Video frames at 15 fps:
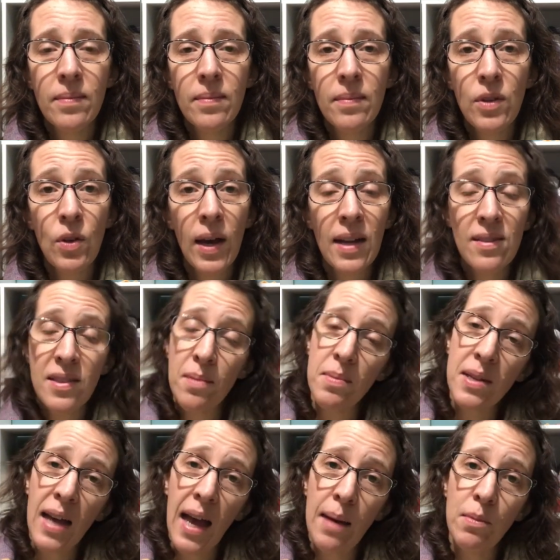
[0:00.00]
you had some
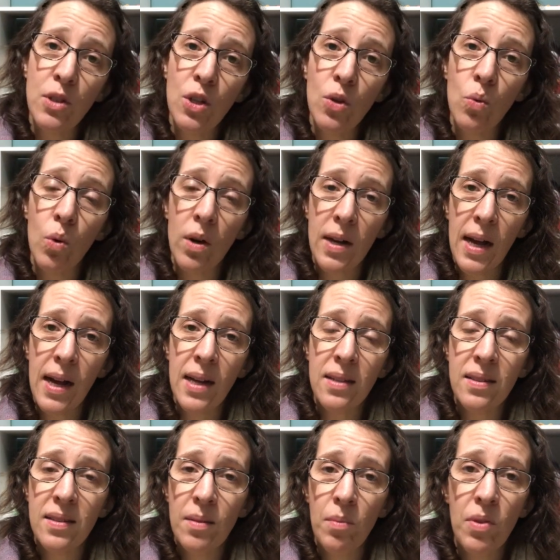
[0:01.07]
time to work on
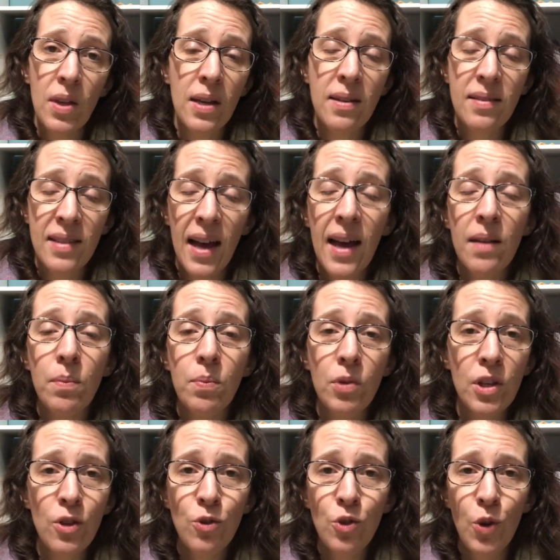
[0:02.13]
some things that
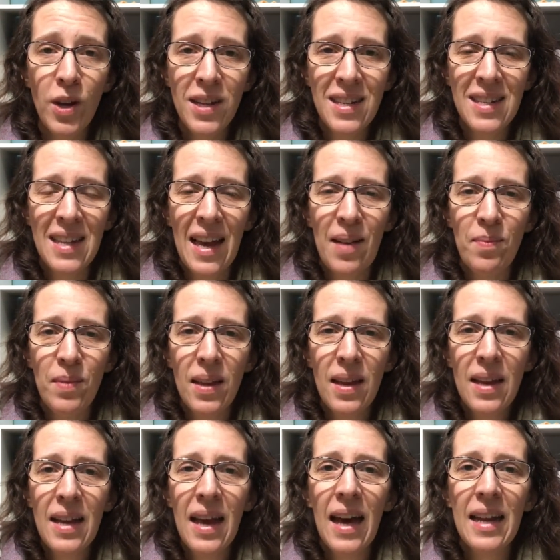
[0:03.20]
bring you joy today.
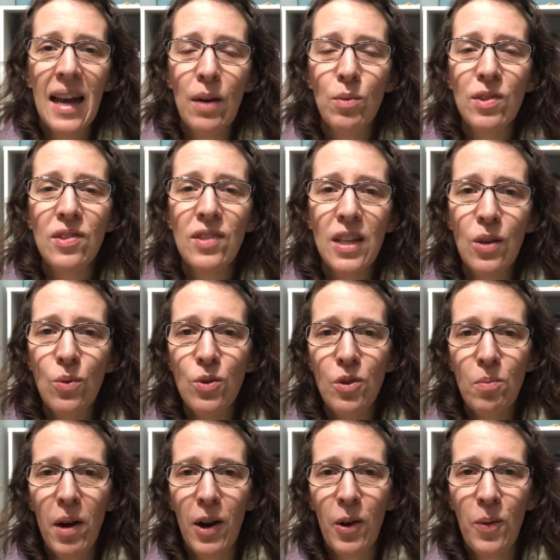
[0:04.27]
And I will see you
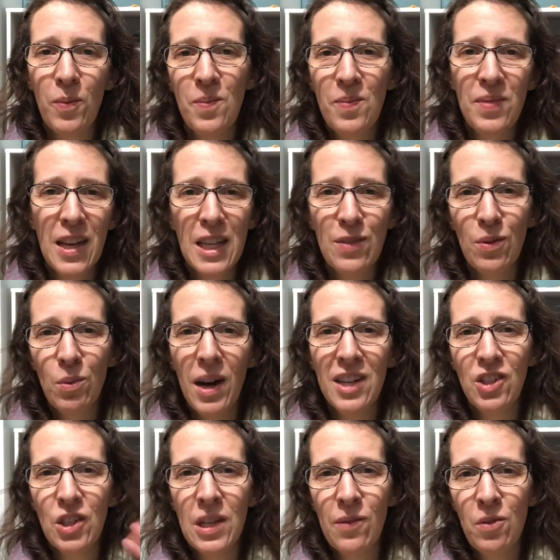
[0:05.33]
tomorrow. Thanks for
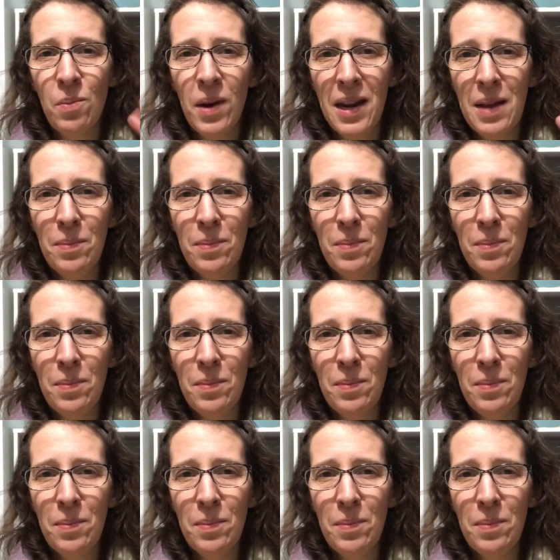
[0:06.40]
watching, everybody.